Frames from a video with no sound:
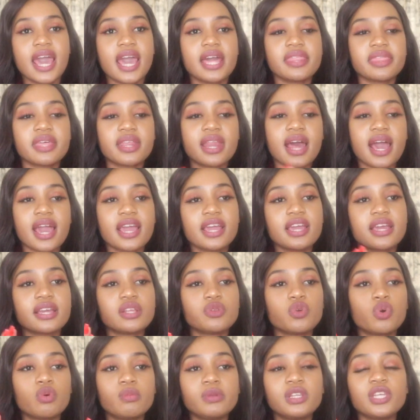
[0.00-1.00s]
And then I
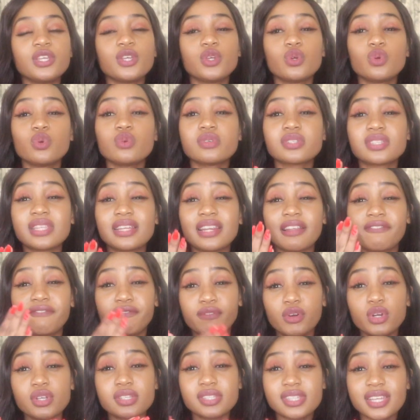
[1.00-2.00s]
normally use the
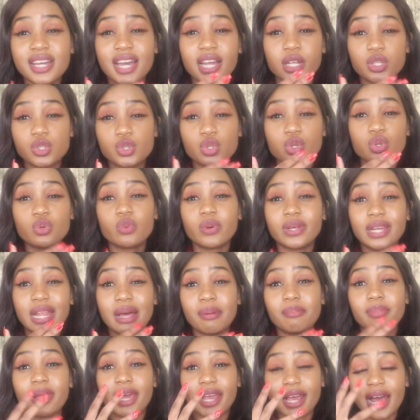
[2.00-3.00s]
like, first thing I do when
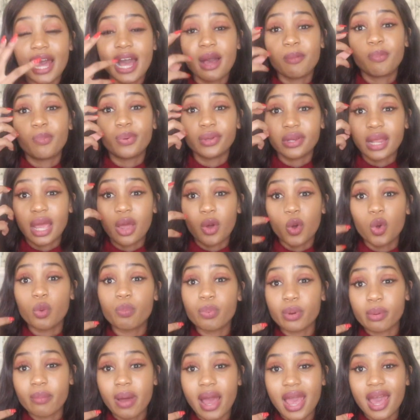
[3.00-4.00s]
I'm like up and I
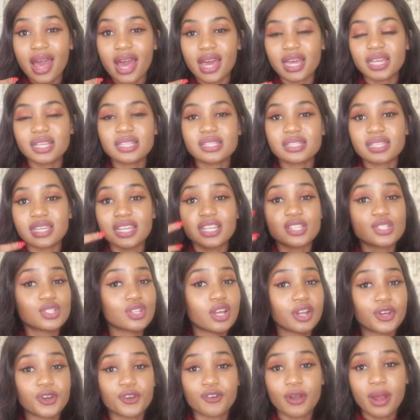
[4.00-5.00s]
open my eyes is
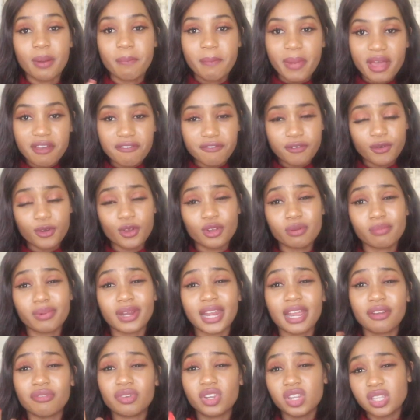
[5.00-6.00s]
not grab my phone,
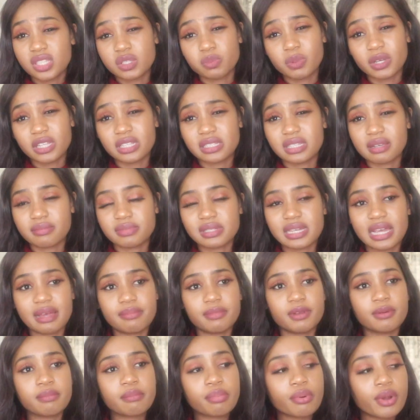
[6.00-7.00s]
but I really spend some
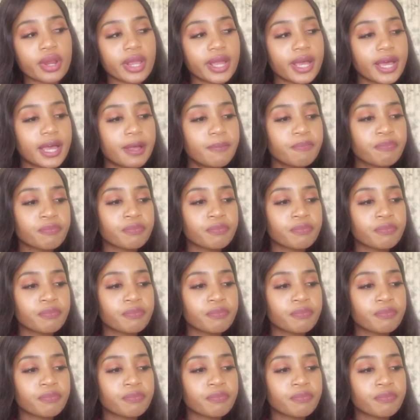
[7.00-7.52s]
time in prayer.